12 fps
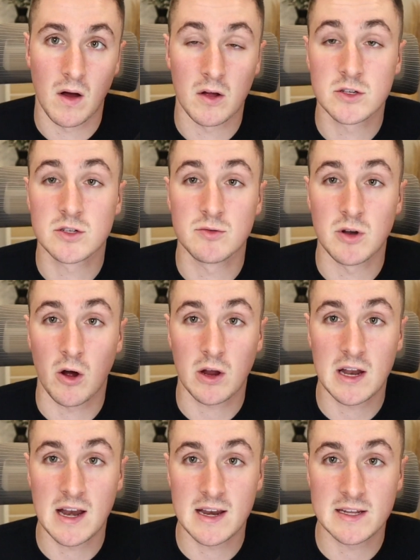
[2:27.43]
Also,
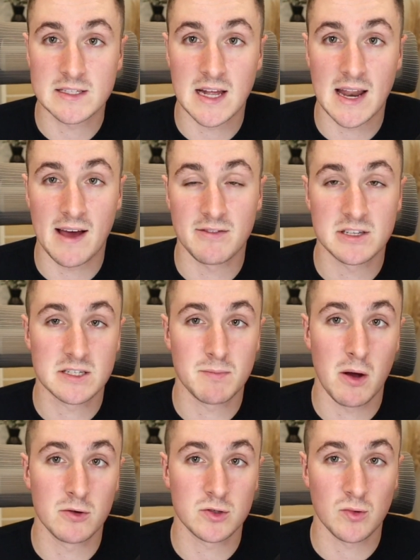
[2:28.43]
non-Canadians that have a
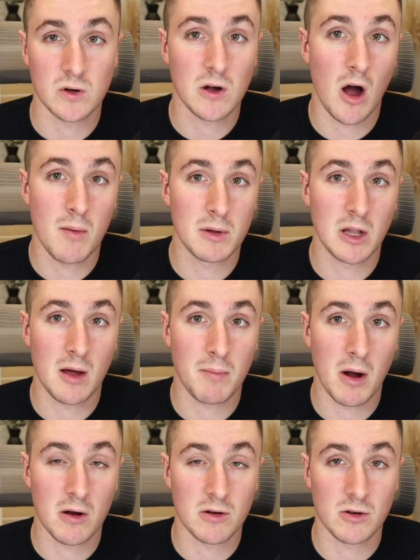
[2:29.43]
spouse or common law
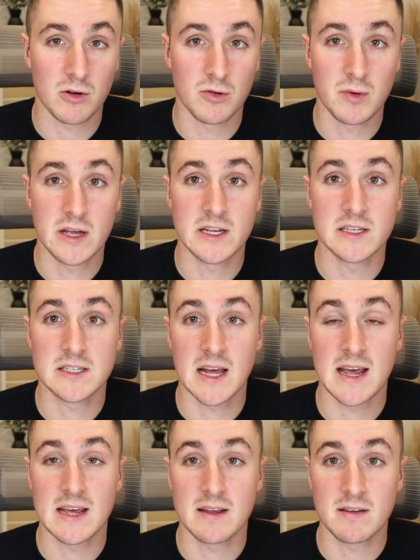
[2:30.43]
partner who is
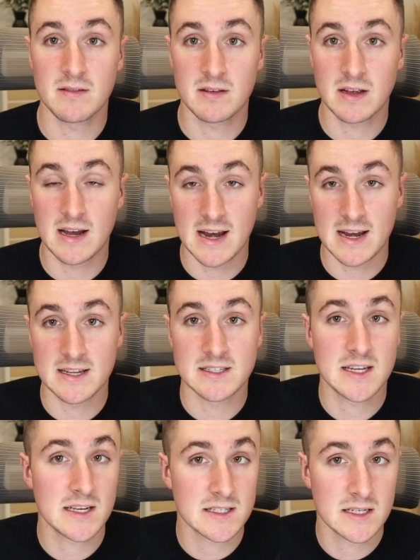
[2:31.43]
a Canadian
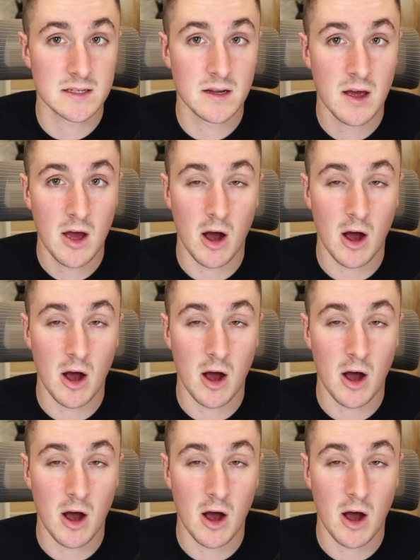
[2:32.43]
citizen,